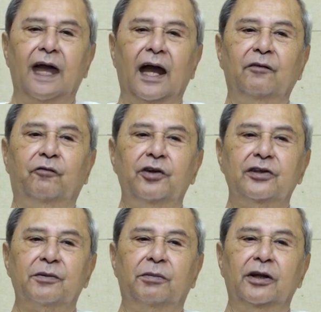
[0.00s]
and
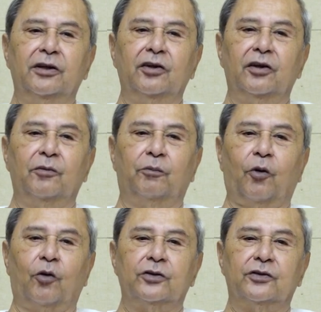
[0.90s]
feasibility
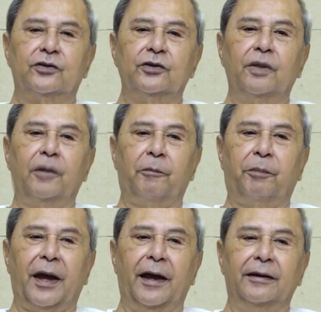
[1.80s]
reports
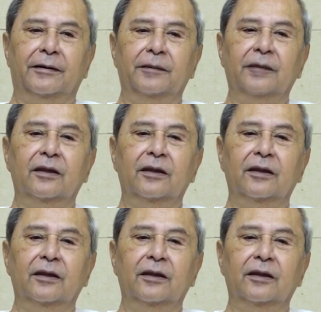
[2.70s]
prepared.